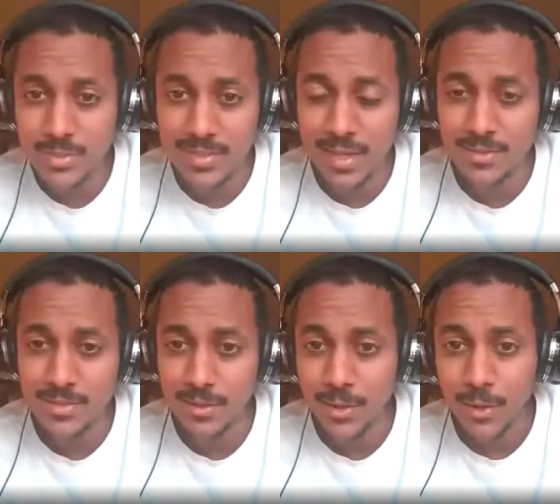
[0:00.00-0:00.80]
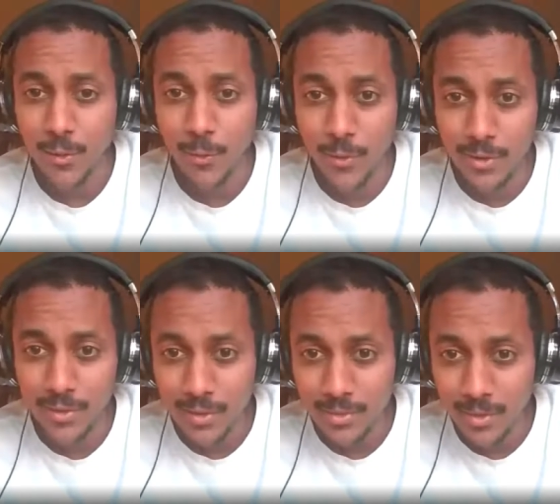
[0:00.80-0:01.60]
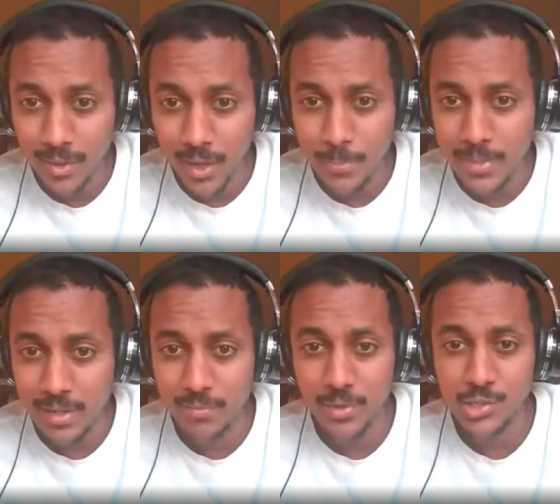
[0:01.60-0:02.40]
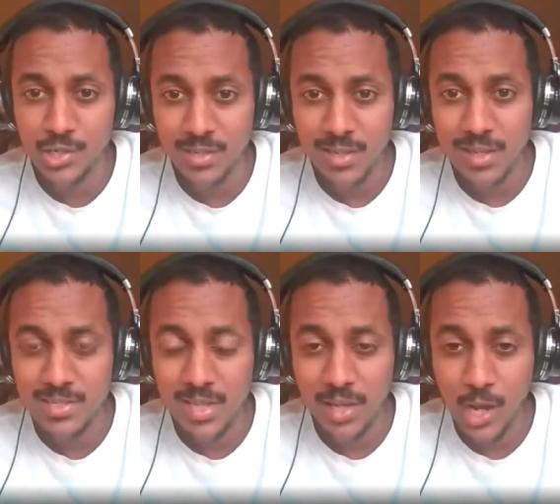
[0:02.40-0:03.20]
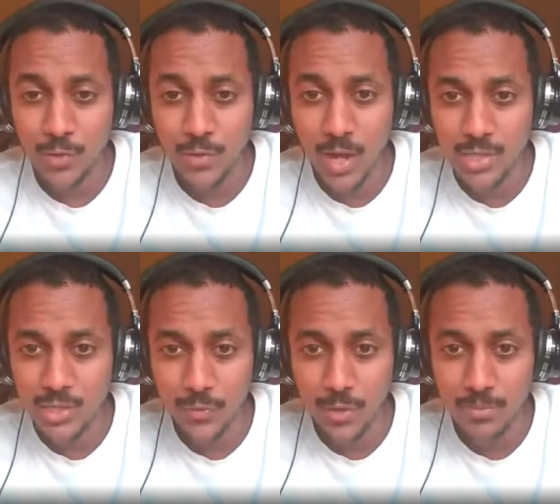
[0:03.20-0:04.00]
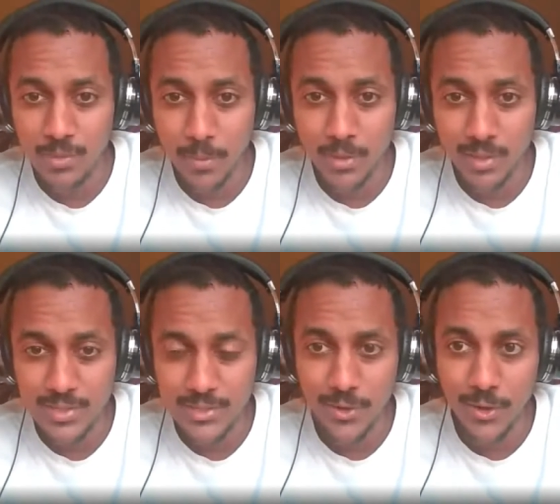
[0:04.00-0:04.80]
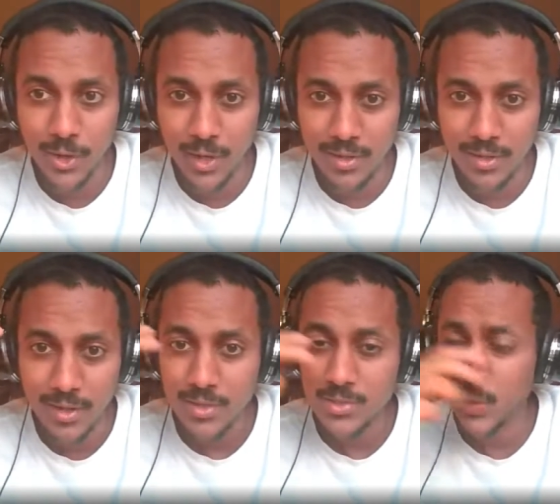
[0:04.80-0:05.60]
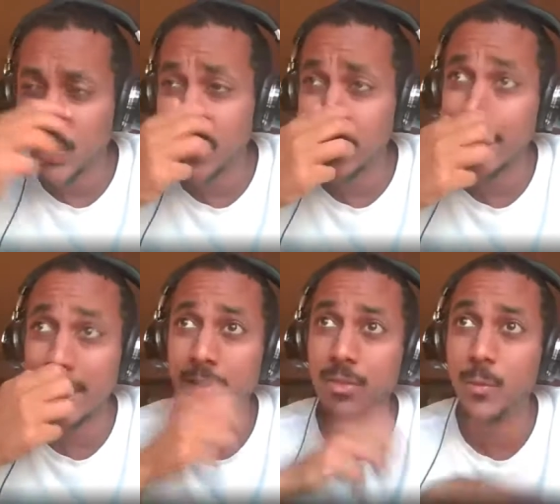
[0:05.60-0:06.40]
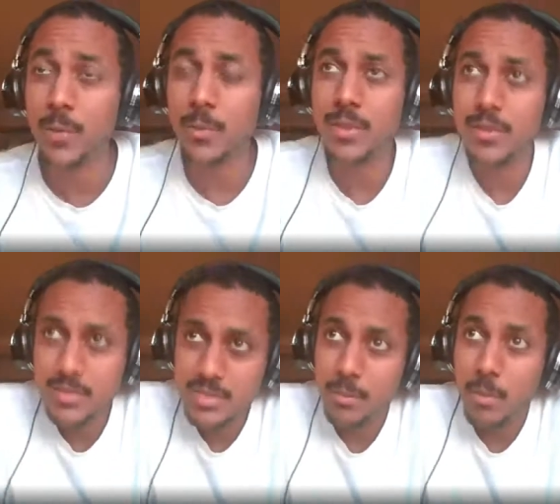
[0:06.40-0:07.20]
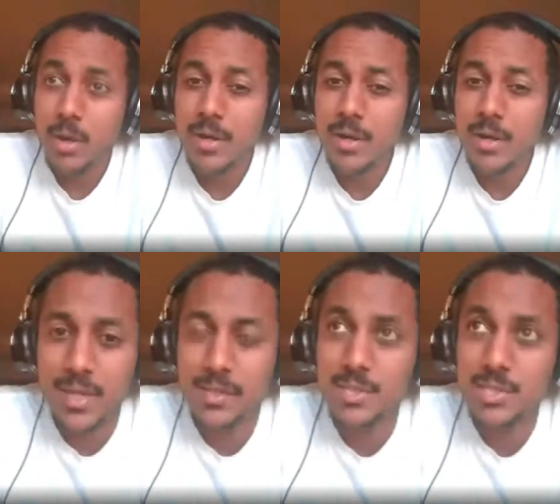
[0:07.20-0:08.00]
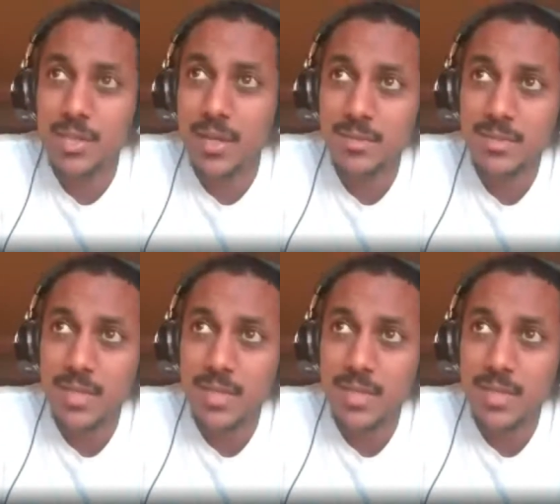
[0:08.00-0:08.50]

or the updated version, it's like a garage for him to park his car in. So in, in either way, whether it's the Amharic sayings or the English sayings,